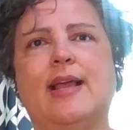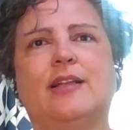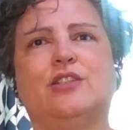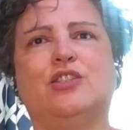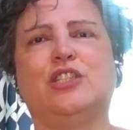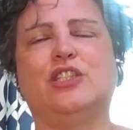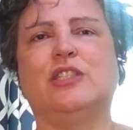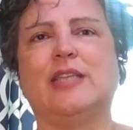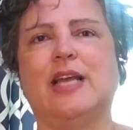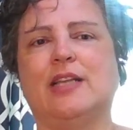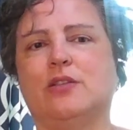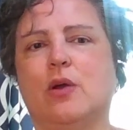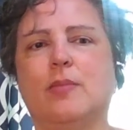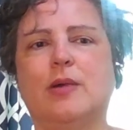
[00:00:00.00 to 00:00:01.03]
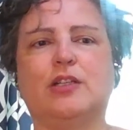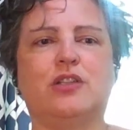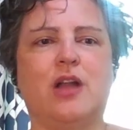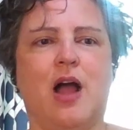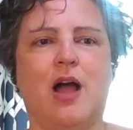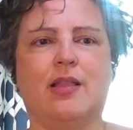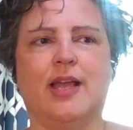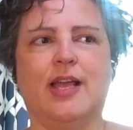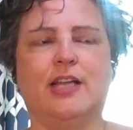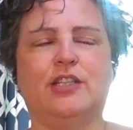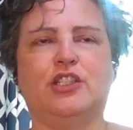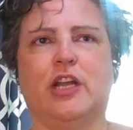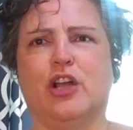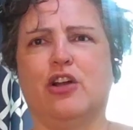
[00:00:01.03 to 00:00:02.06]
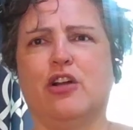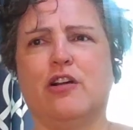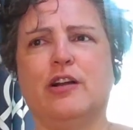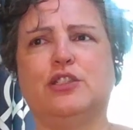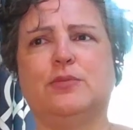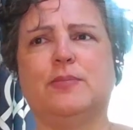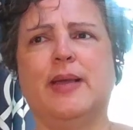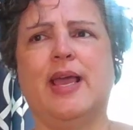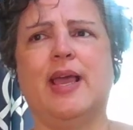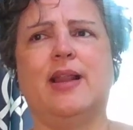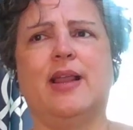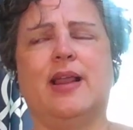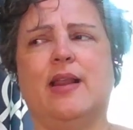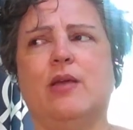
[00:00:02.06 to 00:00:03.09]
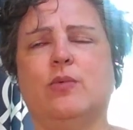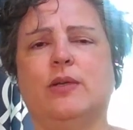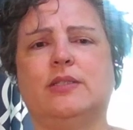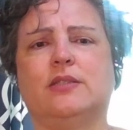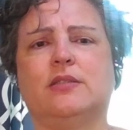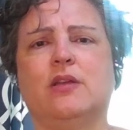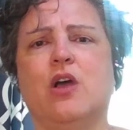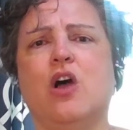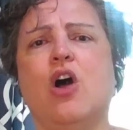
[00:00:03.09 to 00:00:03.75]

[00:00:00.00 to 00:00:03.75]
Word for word: And she just had so much knowledge and encouragement. And it was